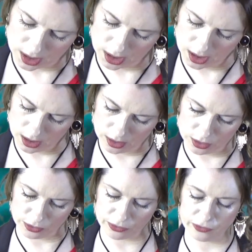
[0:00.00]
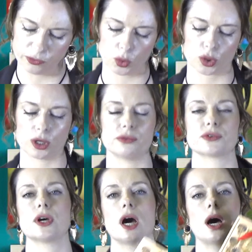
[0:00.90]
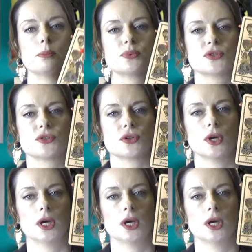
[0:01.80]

Uh, the Four of Cups,